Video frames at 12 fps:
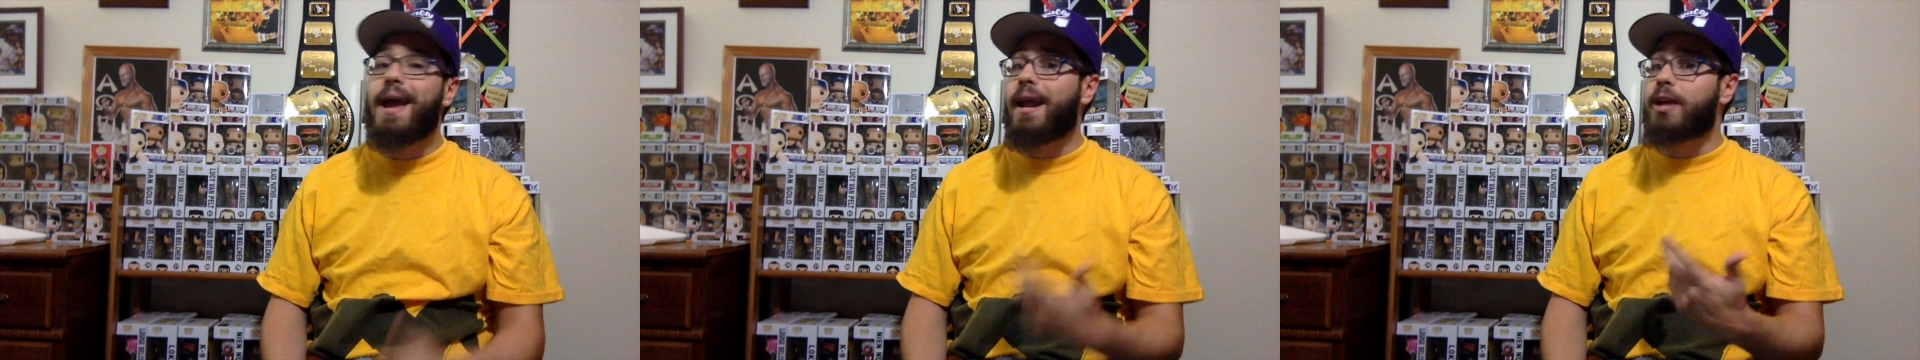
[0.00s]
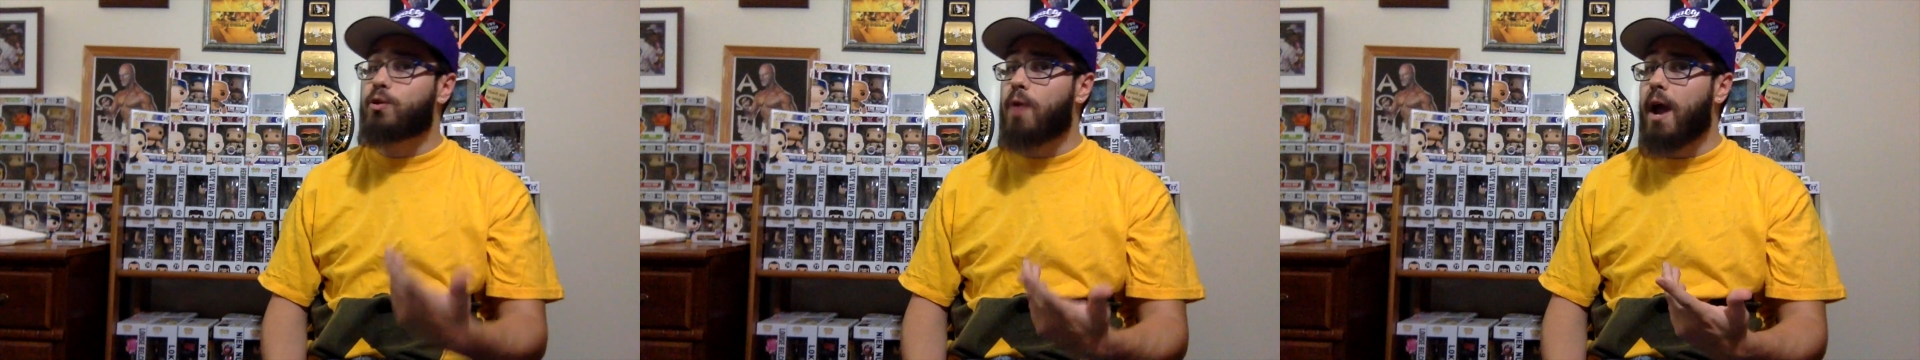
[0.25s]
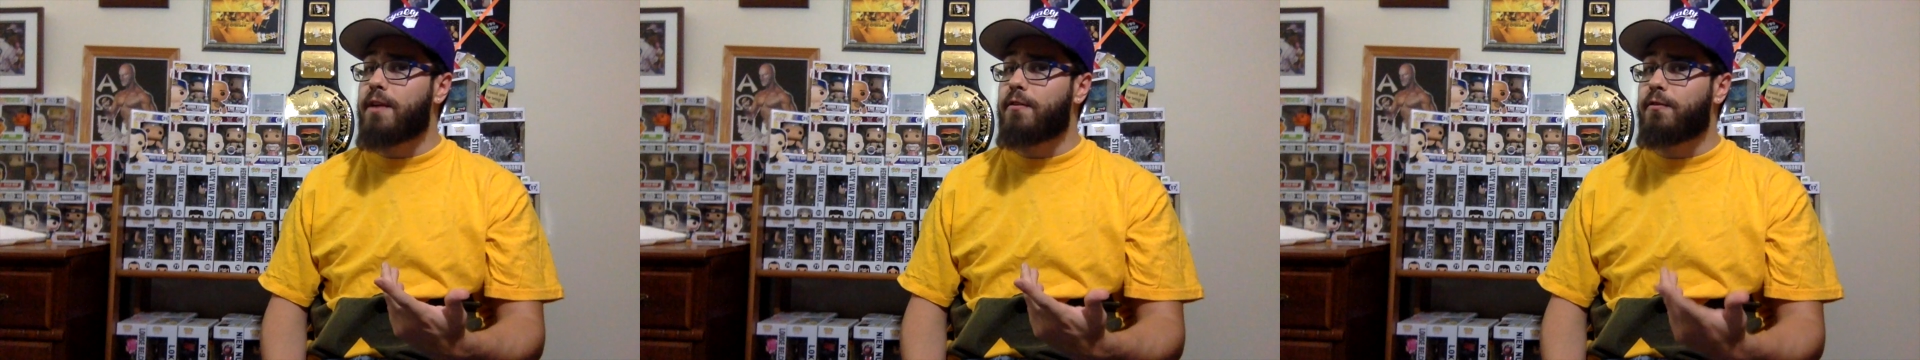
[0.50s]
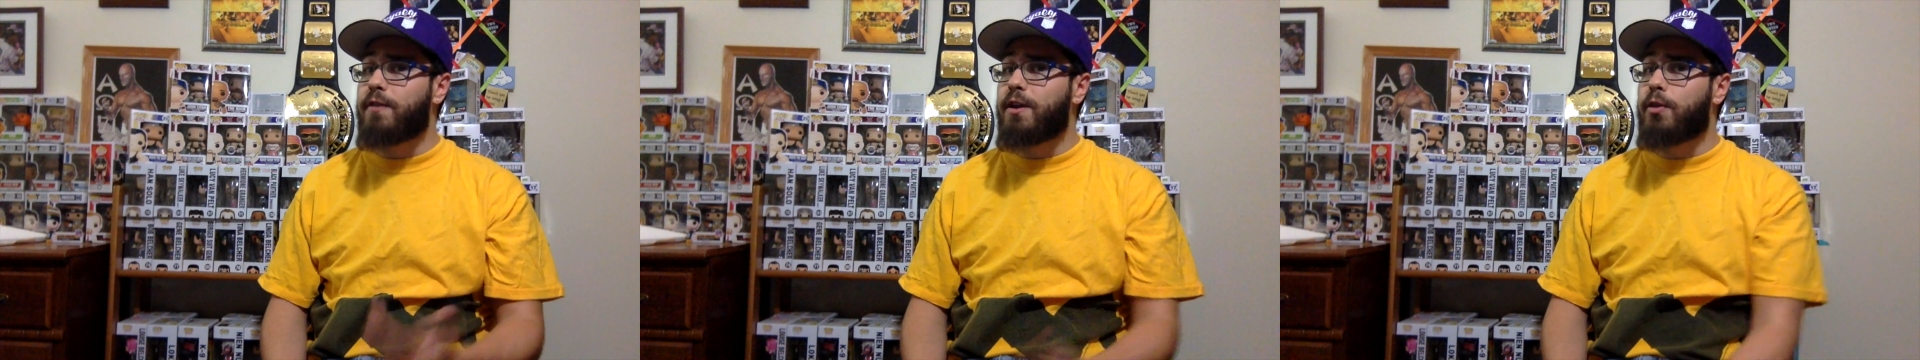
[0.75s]
And I tried to
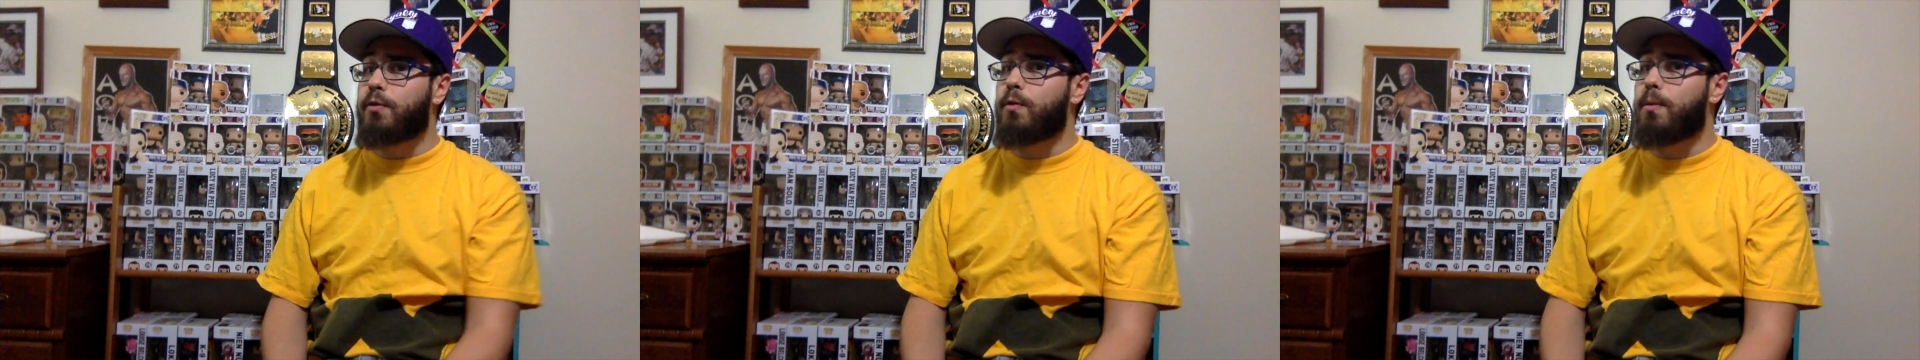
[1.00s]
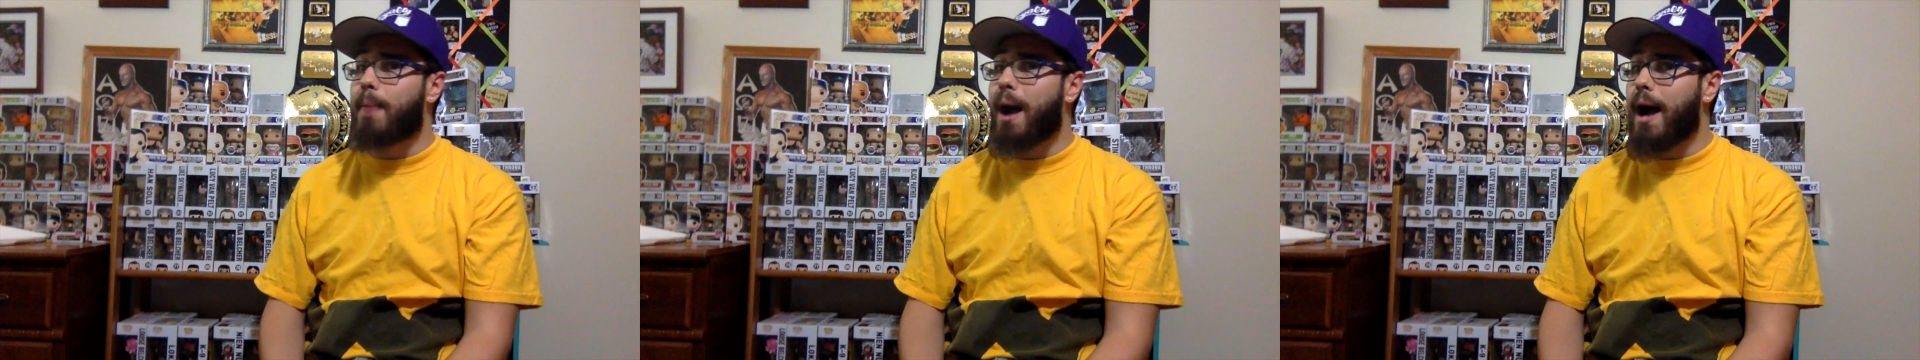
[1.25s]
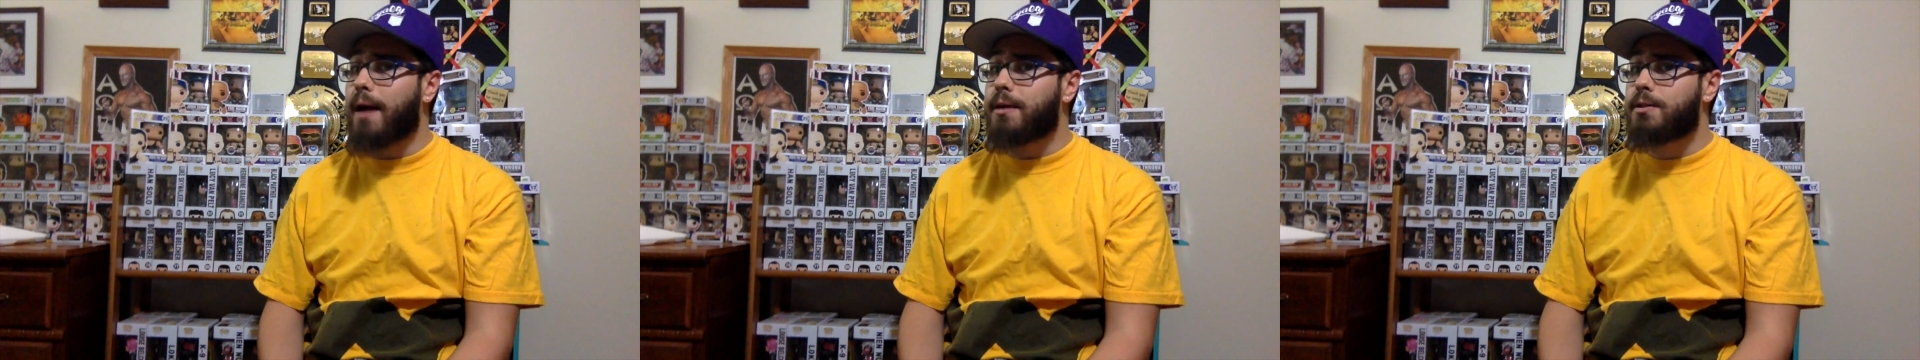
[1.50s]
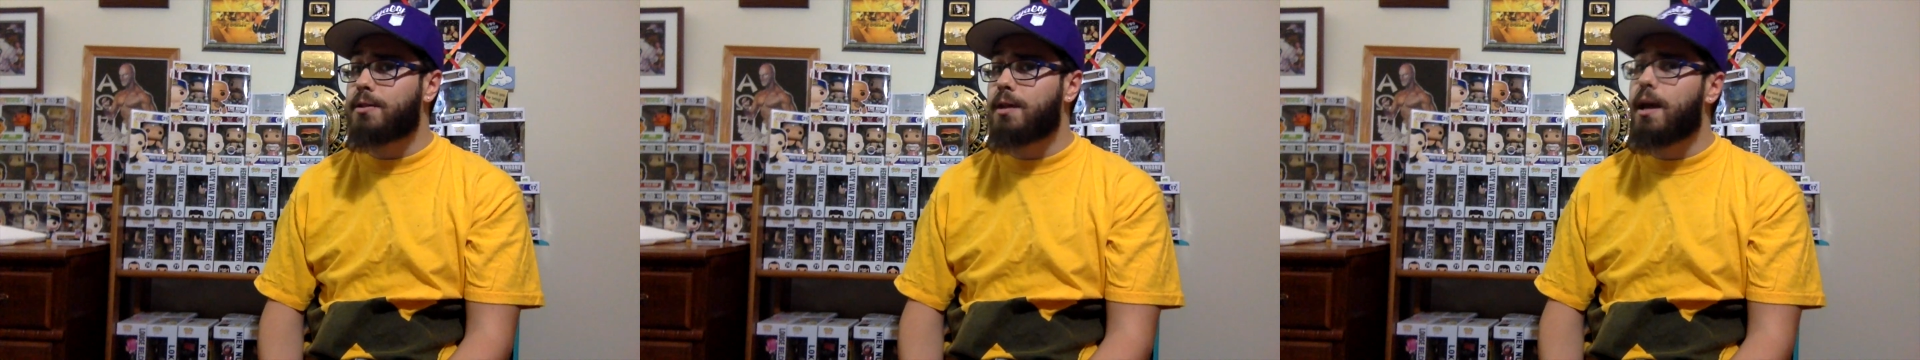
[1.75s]
feel through the
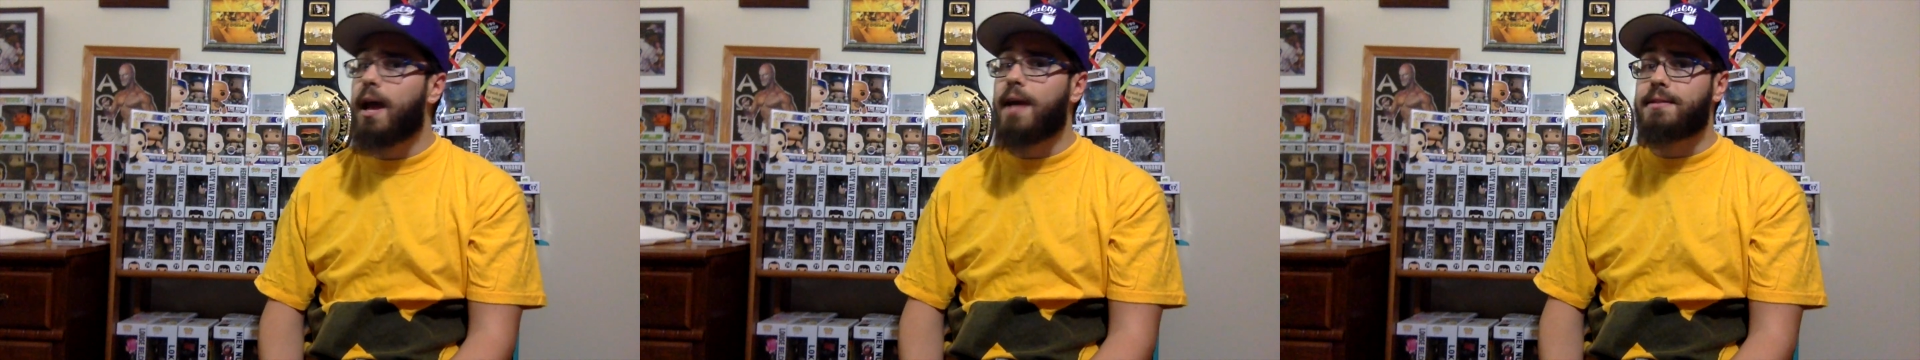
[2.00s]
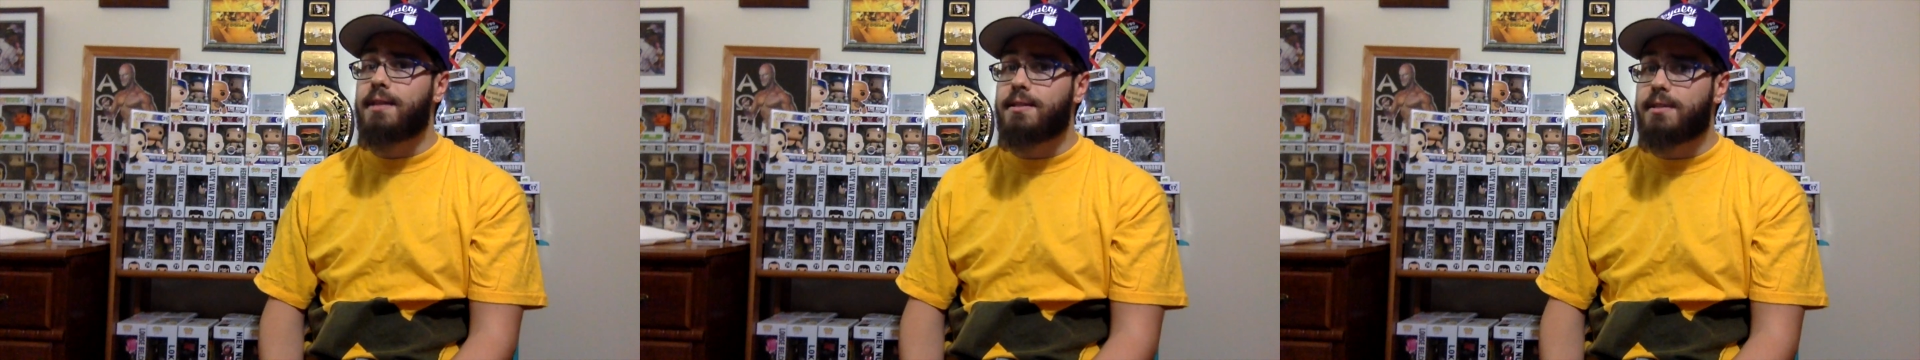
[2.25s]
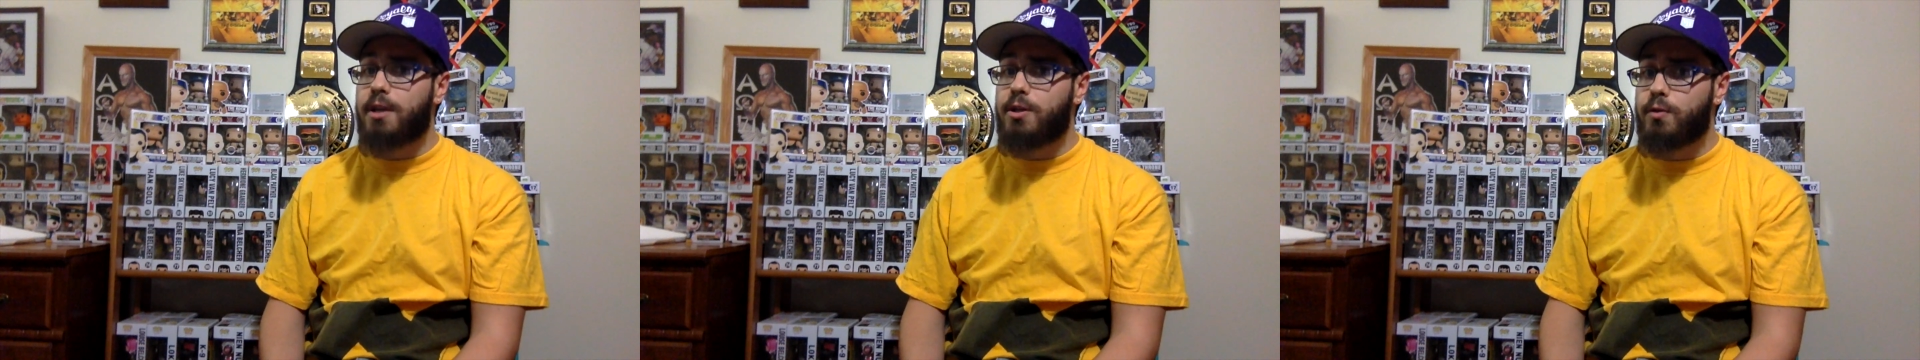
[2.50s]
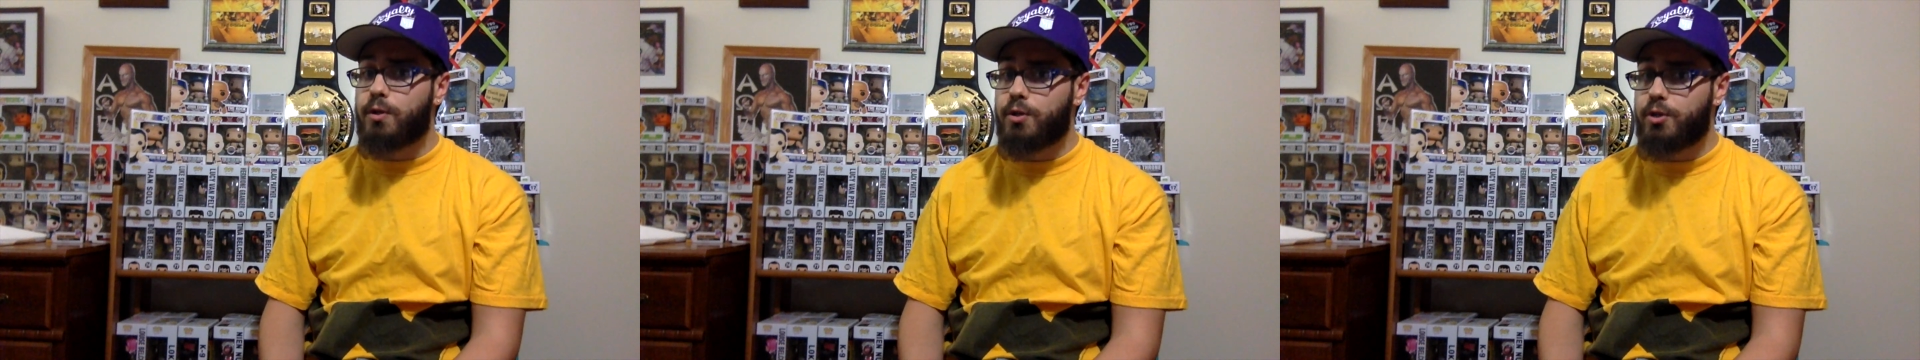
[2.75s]
box, as they said
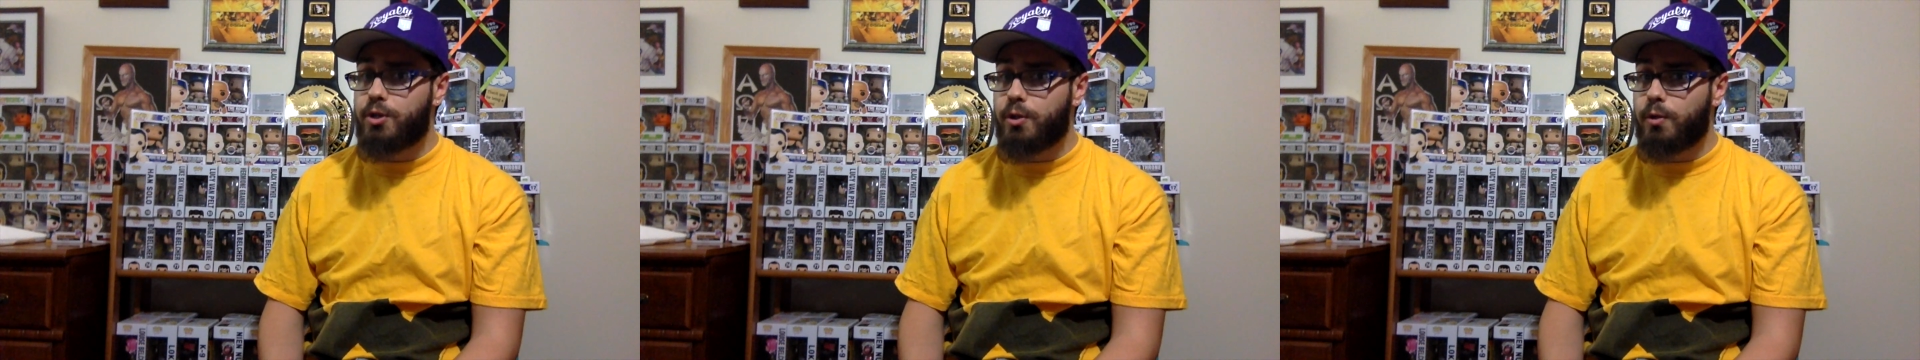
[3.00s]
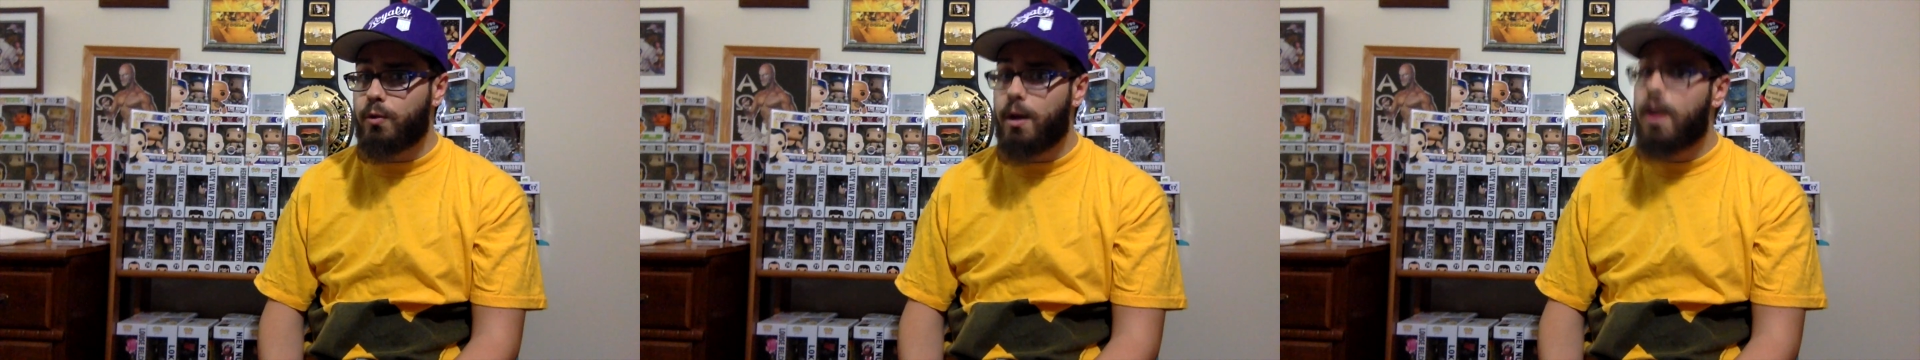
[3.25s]
you could do.